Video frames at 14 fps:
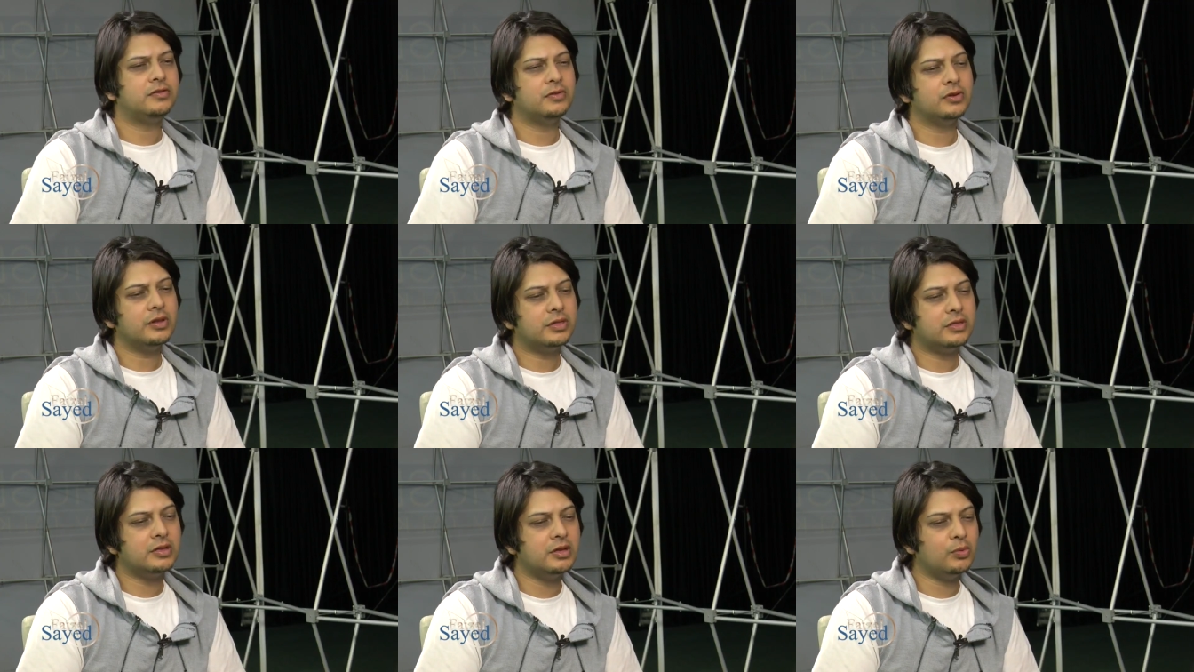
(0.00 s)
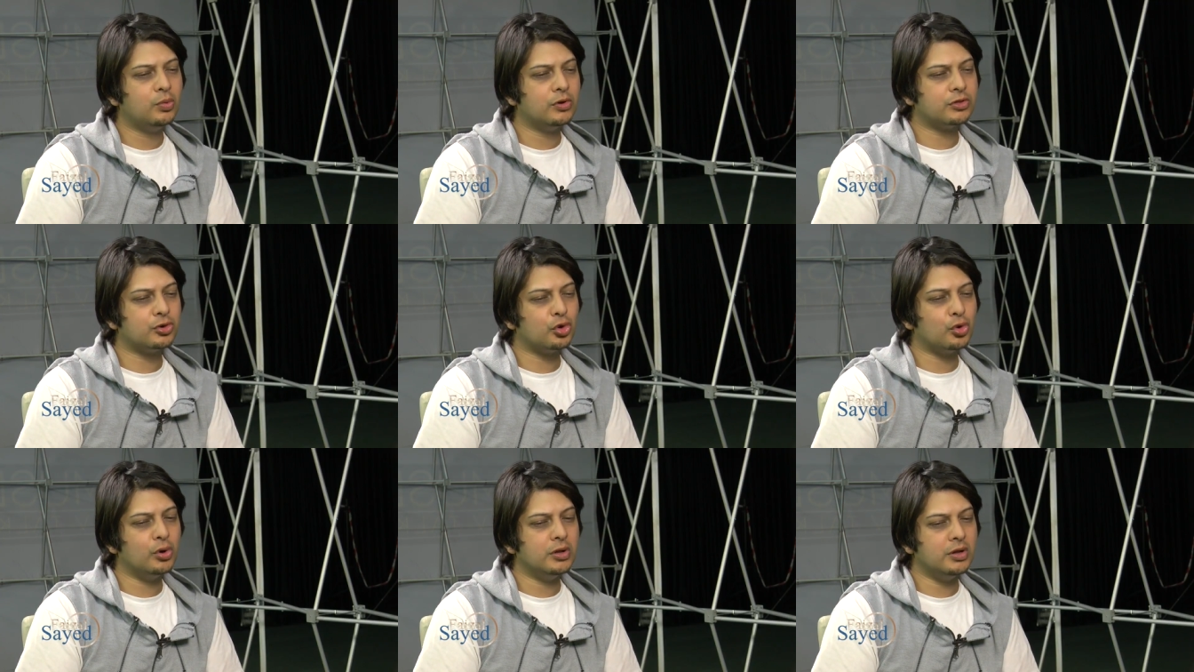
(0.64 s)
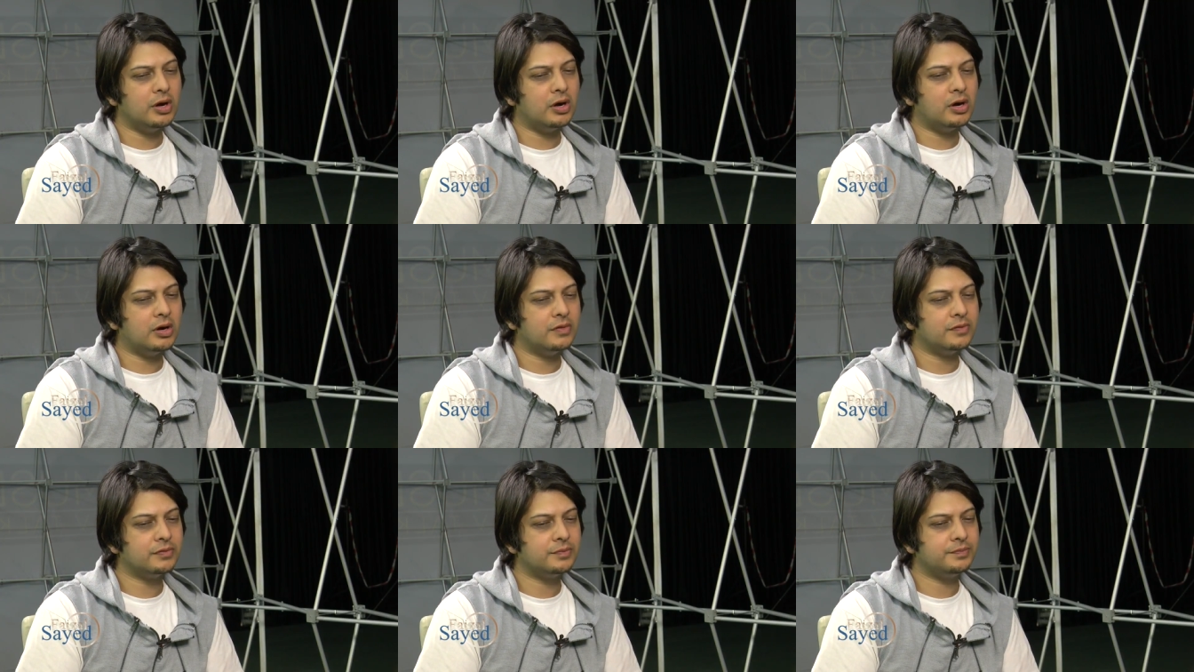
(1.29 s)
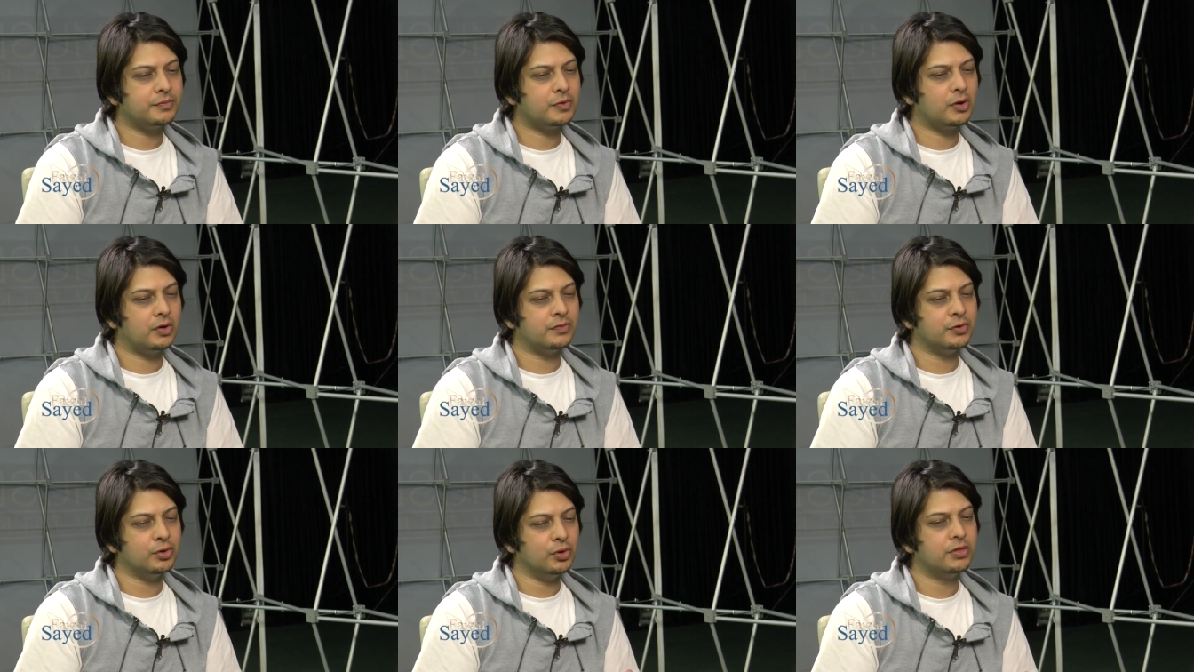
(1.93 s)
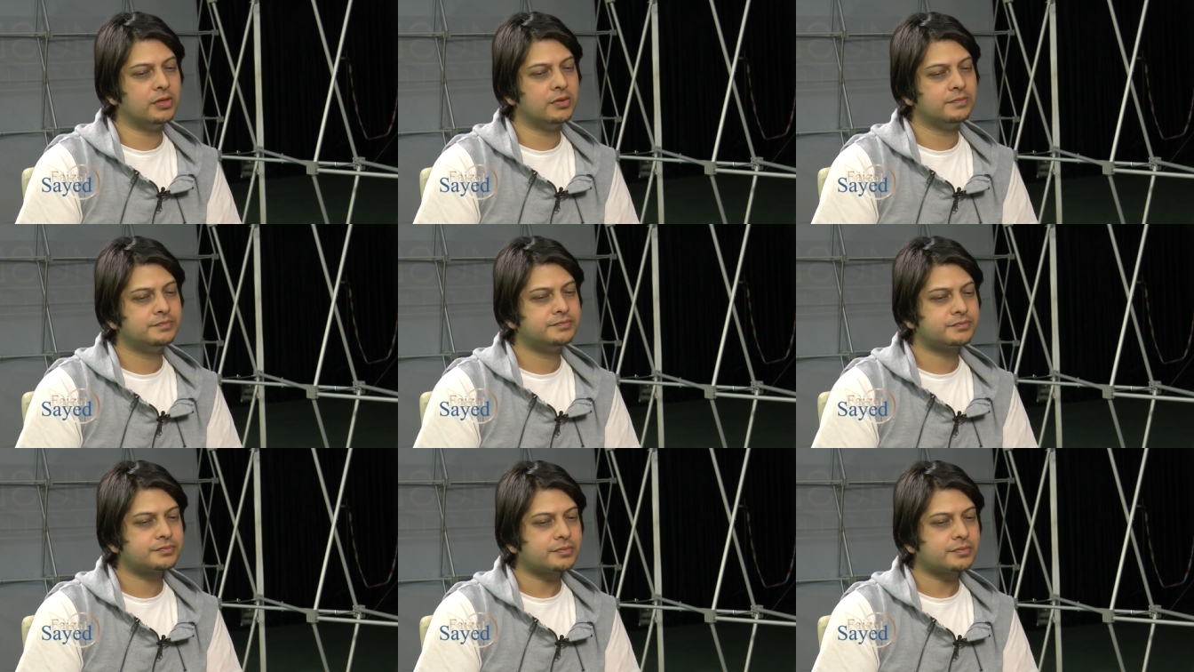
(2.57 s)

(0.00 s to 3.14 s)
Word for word: Let's look at the withdrawal of youth